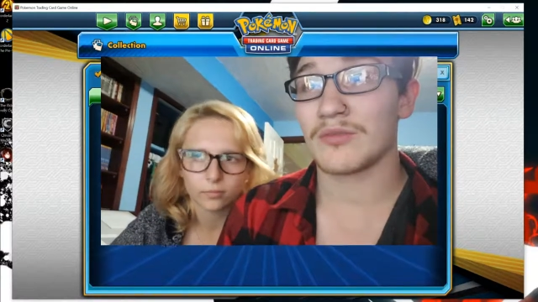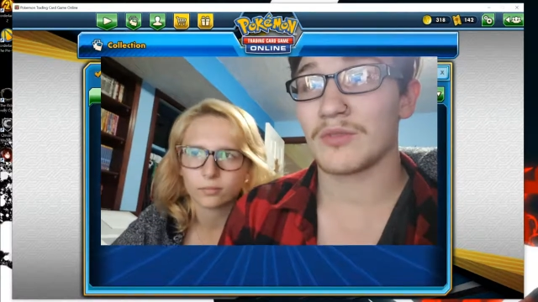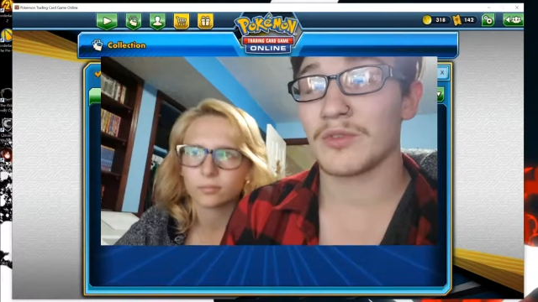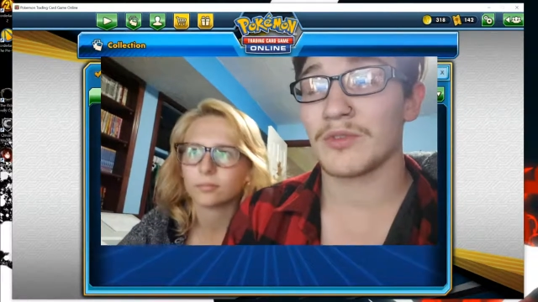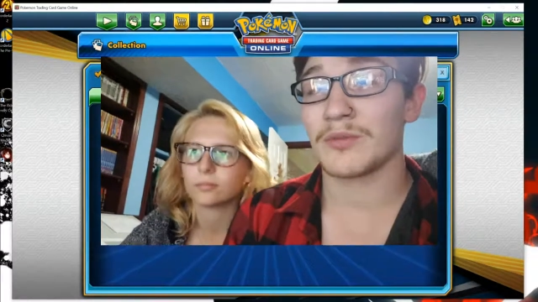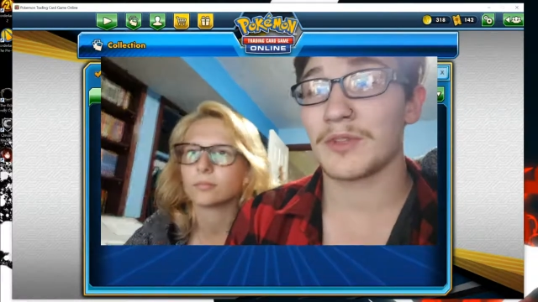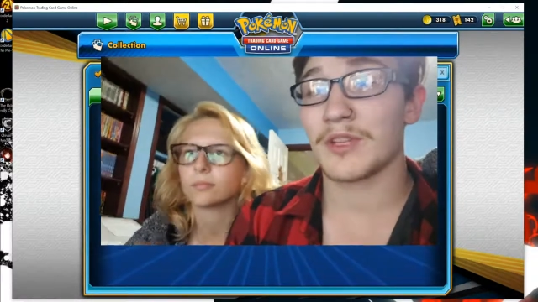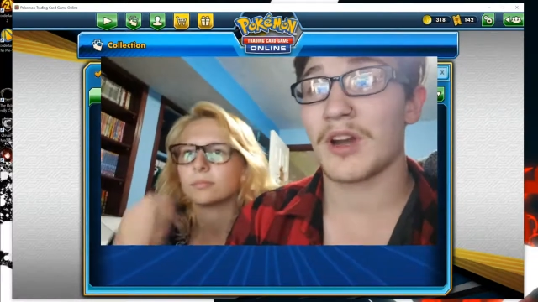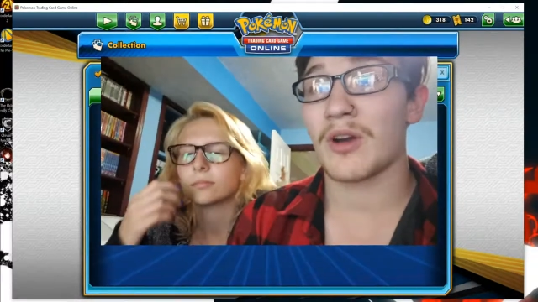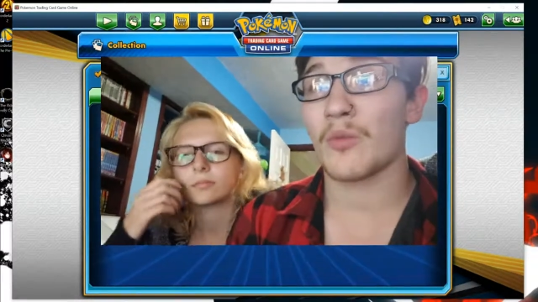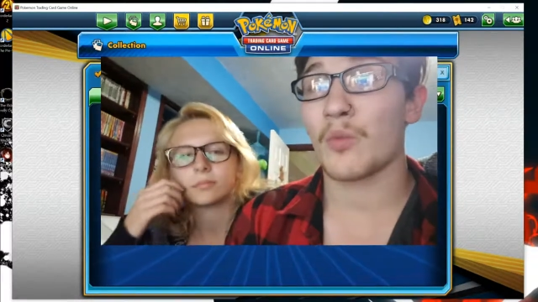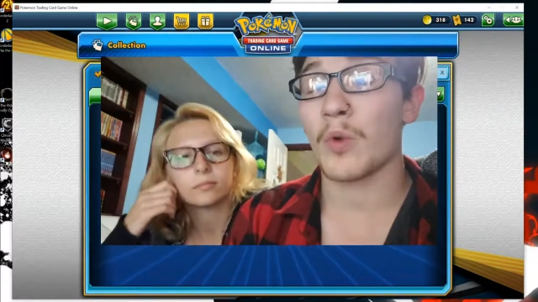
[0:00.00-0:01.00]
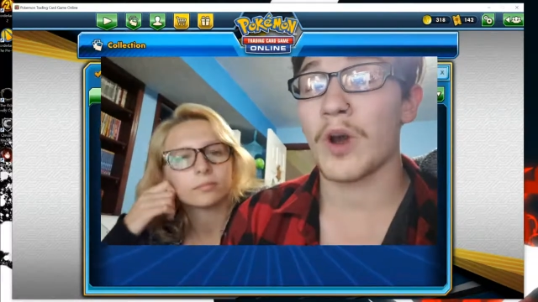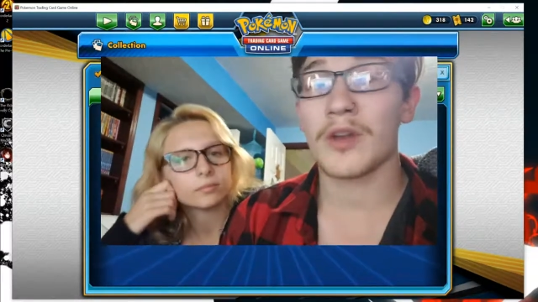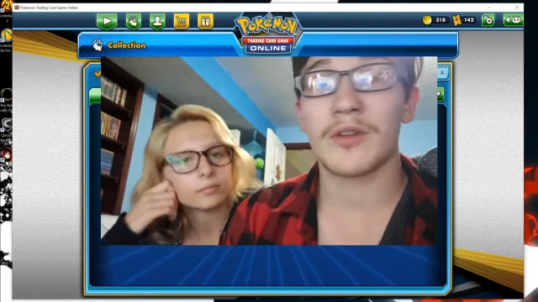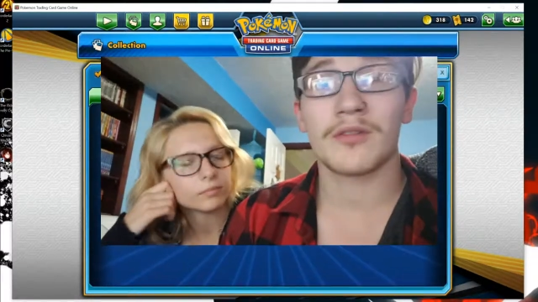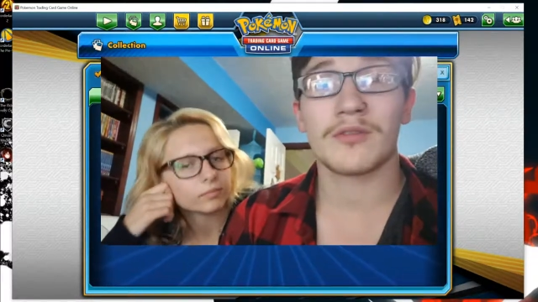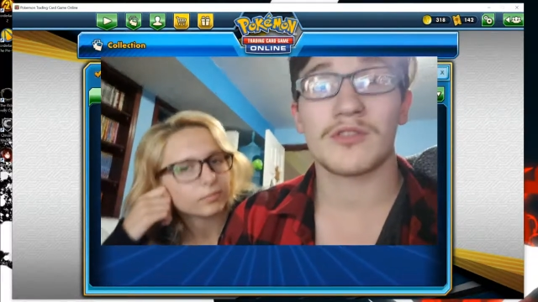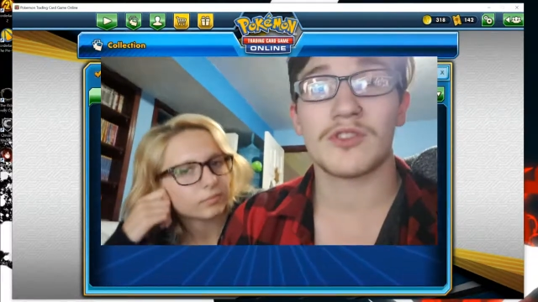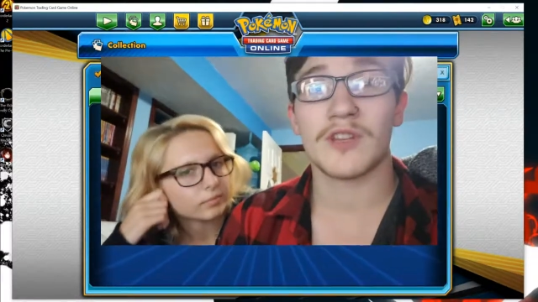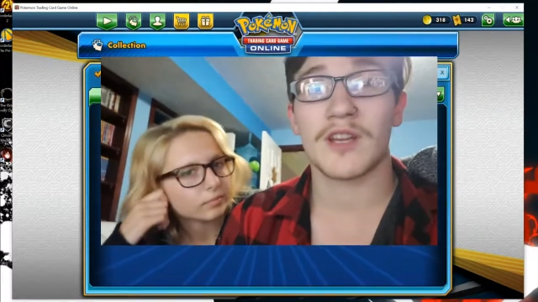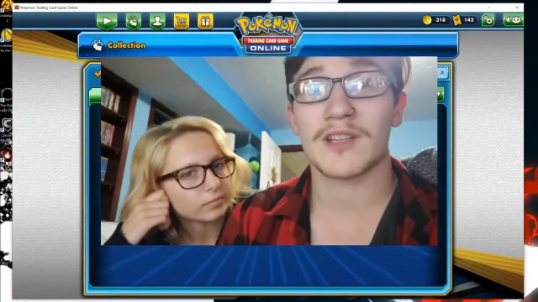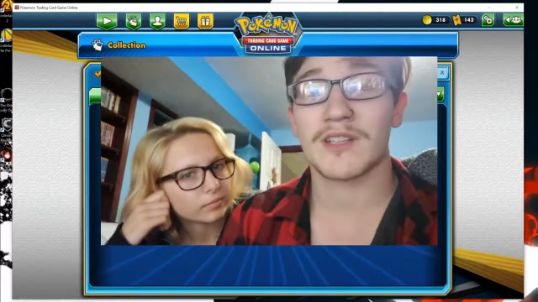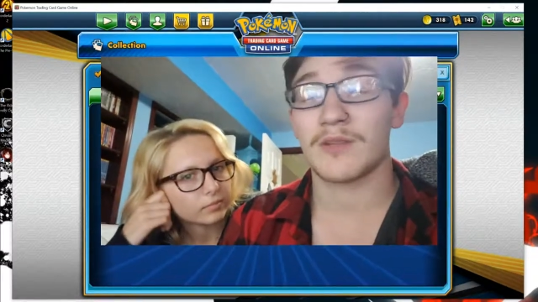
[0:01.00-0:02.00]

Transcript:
Speaker 1: We only really got one GX,